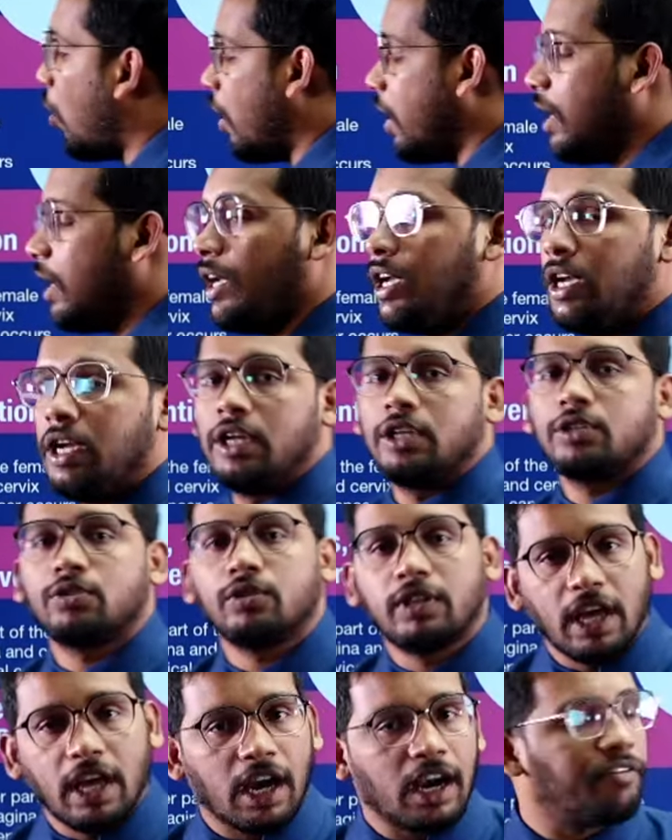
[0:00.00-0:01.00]
body.
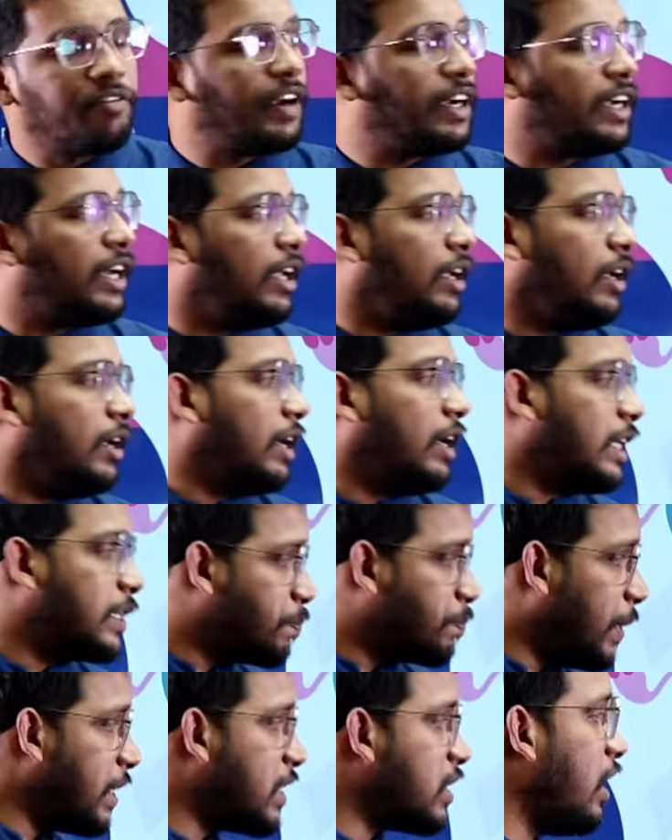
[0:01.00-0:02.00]
So they are affecting
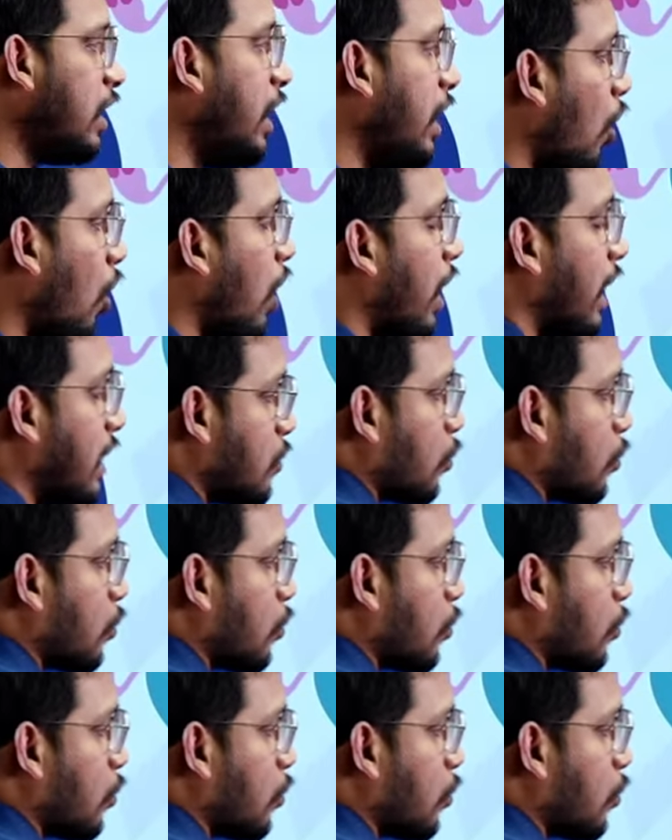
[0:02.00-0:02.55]
especially or